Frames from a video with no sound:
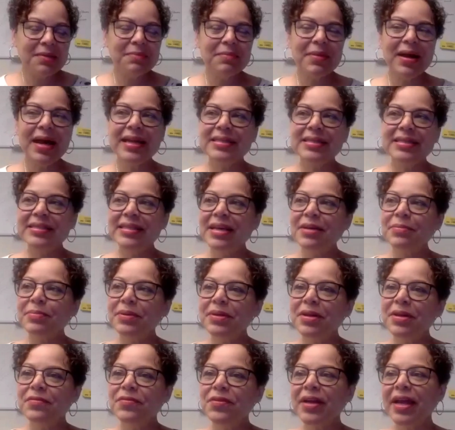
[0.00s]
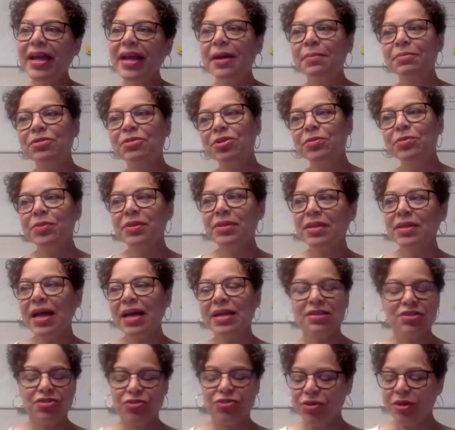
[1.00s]
of, okay, I'm tripping,
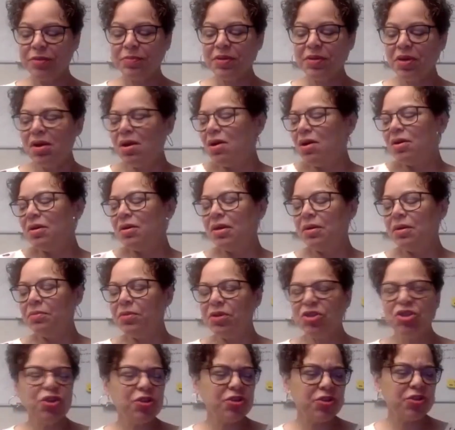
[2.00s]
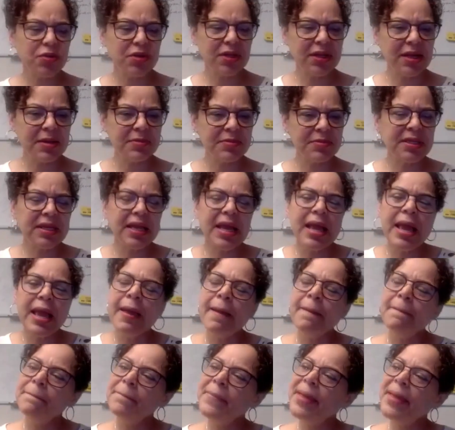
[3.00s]
I trip and go, "Oh, but you're so clumsy."
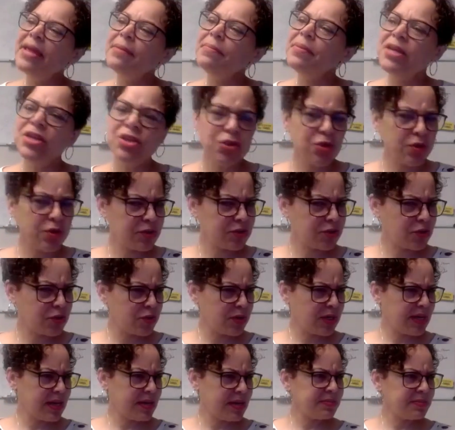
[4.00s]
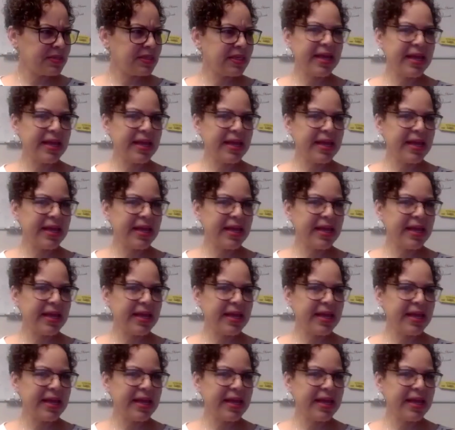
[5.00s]
Maybe "you're so clumsy"